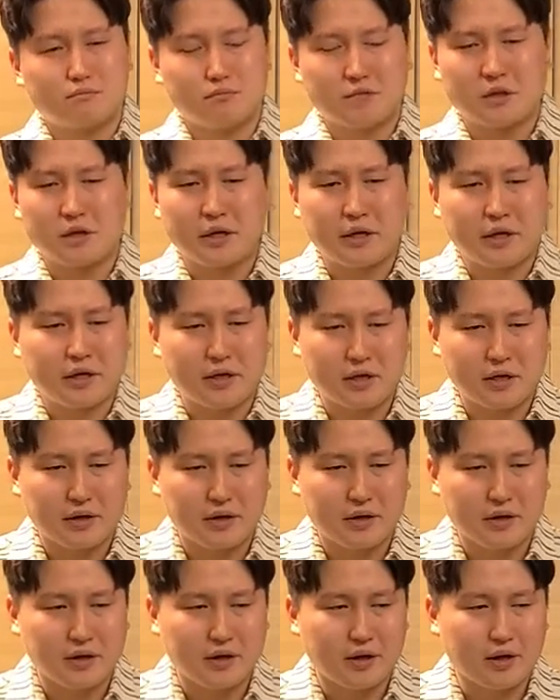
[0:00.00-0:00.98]
like
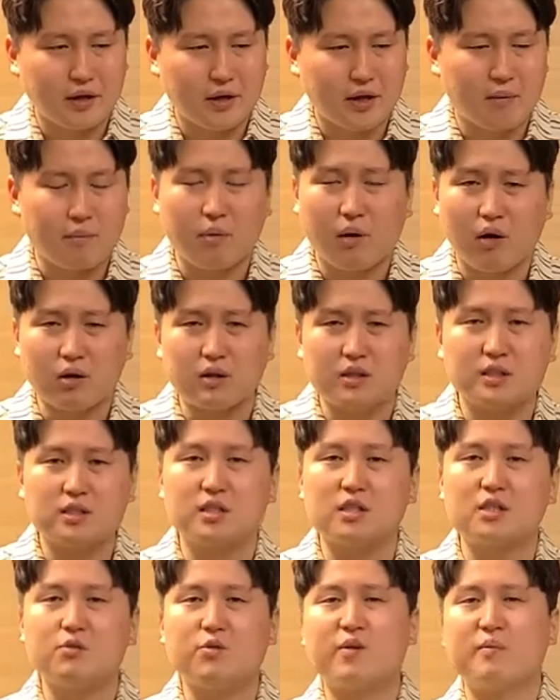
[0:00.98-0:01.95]
a barley
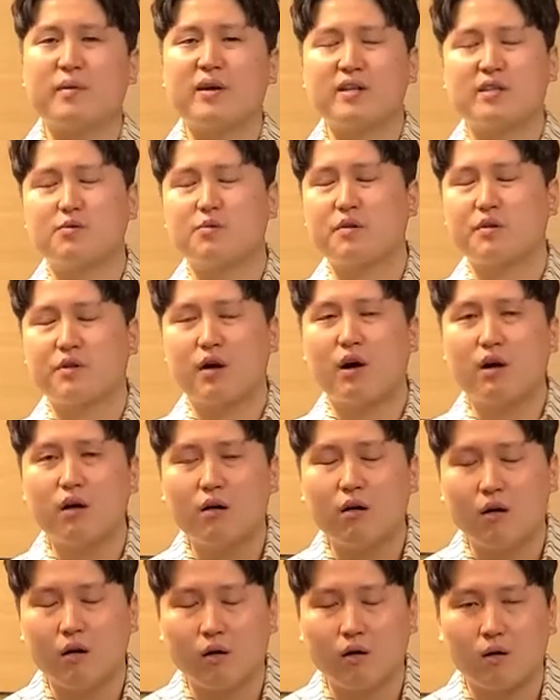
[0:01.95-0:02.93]
tea mixed with
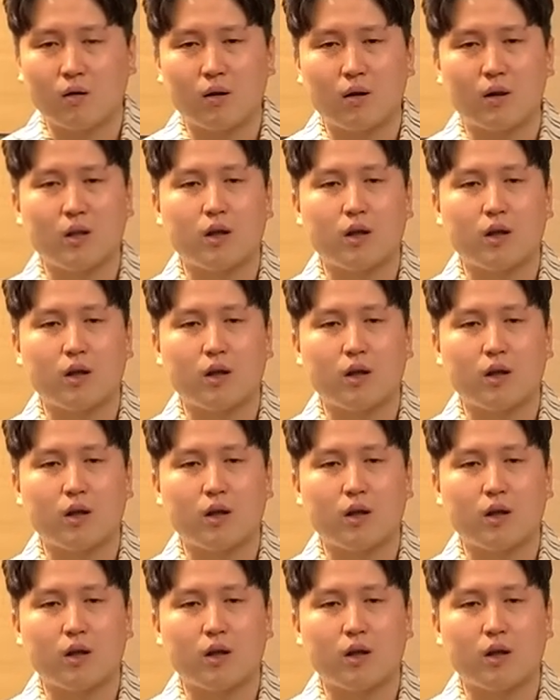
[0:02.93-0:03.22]
alcohol.